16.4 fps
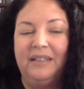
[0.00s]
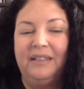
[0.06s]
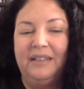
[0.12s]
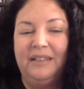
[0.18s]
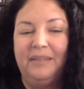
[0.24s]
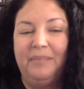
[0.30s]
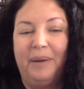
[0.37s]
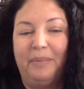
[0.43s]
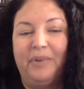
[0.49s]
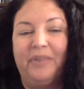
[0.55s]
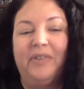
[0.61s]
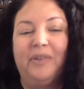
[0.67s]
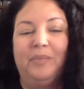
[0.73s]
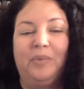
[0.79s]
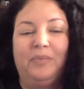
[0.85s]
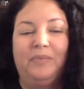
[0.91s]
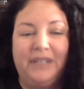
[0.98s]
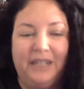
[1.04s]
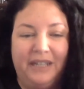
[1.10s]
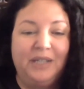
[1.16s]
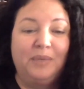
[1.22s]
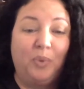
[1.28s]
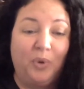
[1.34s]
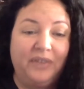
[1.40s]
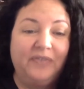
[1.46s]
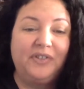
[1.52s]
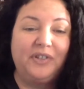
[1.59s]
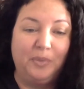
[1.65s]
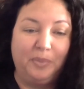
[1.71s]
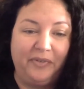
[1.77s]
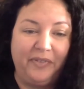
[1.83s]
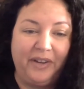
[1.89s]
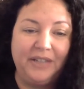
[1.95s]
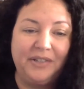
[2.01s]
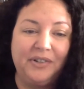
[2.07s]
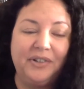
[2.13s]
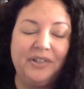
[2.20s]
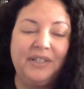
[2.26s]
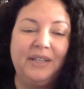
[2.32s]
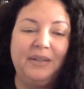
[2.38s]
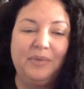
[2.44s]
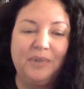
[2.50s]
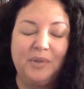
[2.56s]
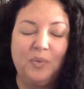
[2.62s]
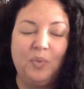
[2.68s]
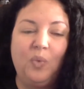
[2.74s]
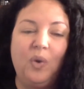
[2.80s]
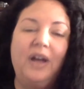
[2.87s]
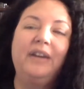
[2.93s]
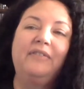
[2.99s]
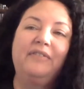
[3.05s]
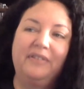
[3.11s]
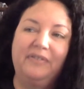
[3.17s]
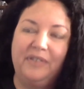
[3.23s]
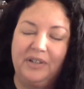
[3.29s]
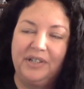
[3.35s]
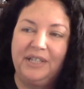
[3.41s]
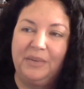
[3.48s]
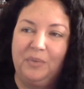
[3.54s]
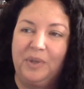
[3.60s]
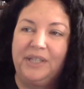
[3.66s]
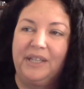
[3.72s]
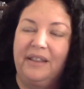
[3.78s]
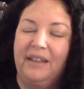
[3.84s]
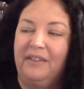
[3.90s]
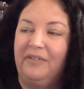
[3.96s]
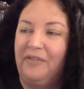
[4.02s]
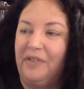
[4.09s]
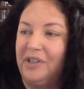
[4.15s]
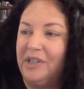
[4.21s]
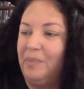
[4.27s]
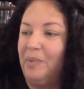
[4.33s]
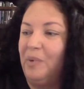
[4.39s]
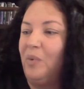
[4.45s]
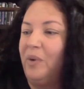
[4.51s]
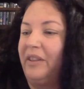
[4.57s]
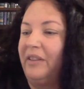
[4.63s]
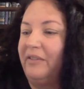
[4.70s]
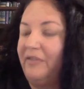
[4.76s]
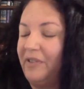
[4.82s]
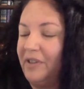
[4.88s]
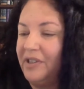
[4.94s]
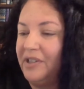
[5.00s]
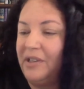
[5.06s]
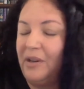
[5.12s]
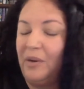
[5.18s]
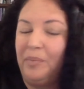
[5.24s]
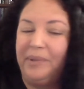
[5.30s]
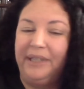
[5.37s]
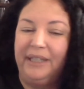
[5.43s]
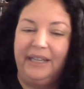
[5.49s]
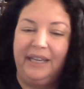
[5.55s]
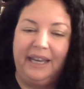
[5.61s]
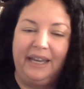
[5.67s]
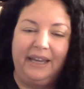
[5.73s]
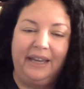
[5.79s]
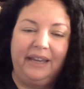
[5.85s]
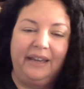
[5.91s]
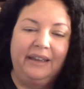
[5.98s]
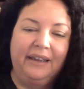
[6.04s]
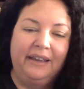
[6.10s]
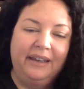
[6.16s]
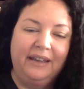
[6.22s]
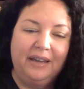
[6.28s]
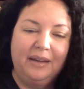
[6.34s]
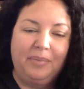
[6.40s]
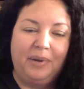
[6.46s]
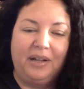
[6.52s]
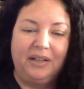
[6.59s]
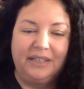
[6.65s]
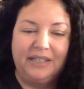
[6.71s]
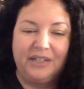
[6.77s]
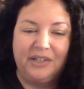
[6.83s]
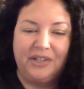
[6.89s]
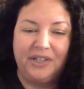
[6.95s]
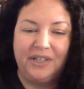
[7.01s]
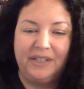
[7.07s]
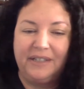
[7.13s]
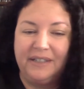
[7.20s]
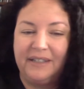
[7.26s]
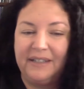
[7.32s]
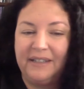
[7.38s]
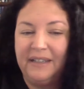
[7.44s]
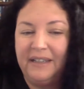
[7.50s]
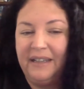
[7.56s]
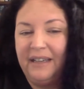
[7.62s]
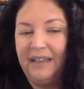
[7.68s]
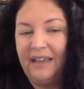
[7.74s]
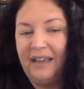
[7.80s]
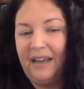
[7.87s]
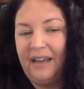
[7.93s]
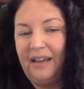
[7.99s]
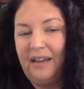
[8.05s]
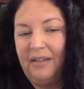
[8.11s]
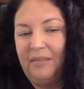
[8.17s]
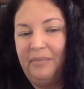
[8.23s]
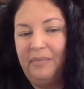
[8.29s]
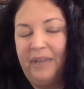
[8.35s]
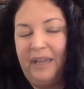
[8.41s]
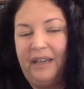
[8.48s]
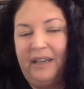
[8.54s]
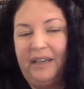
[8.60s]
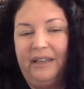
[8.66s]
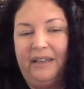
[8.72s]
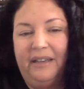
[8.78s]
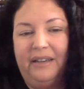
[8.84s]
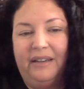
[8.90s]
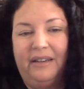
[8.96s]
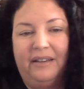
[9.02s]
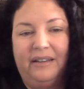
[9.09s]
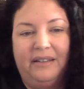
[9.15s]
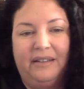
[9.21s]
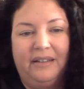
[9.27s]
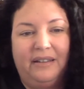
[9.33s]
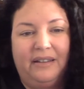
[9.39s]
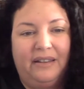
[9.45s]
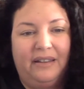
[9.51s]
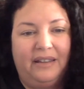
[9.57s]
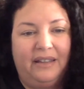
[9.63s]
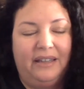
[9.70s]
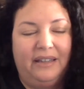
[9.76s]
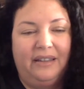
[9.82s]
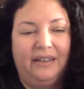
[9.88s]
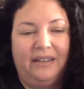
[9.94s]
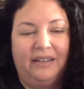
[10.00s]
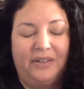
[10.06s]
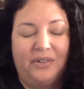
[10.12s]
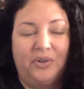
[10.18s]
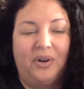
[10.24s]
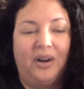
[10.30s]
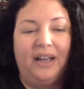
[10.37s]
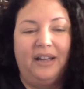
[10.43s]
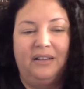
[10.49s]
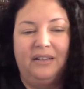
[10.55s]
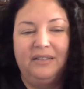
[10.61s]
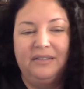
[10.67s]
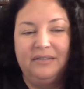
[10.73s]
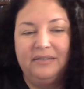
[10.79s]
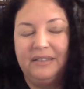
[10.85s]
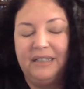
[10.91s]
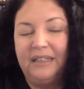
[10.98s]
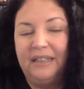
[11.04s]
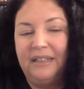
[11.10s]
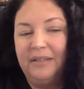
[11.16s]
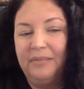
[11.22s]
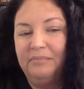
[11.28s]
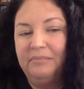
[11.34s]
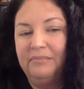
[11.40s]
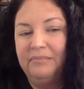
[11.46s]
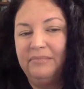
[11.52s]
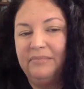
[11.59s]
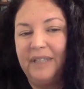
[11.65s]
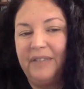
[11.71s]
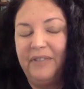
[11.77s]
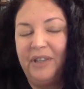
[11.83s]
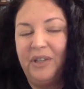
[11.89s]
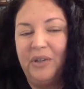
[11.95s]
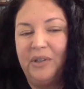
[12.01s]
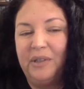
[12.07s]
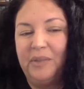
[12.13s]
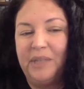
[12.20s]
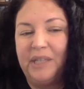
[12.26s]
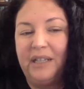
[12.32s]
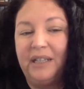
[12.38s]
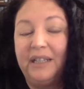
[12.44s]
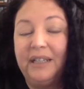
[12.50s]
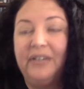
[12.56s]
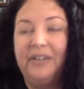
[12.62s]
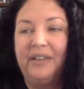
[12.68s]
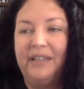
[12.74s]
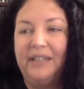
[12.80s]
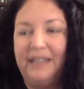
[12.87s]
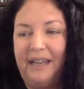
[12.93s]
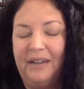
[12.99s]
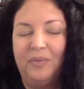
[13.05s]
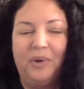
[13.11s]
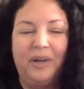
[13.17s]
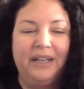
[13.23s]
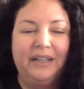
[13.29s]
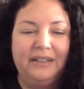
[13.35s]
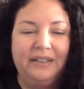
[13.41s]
member of the city's board of supervisors. He was one of the first, he wasn't the first, but one of the first openly gay politicians. And in the trial, even though it was clear that Dan White,